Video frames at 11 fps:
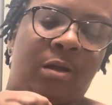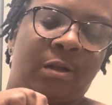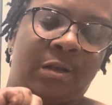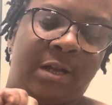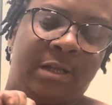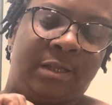
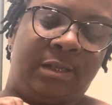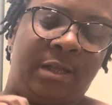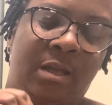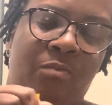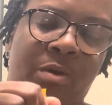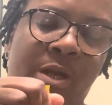Let's see
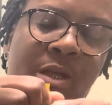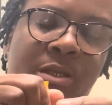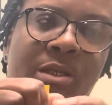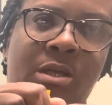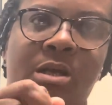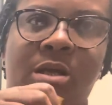what it
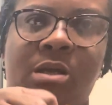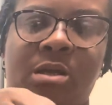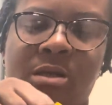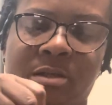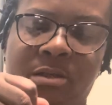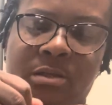
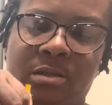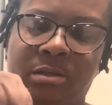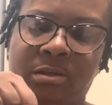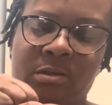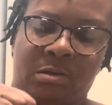does.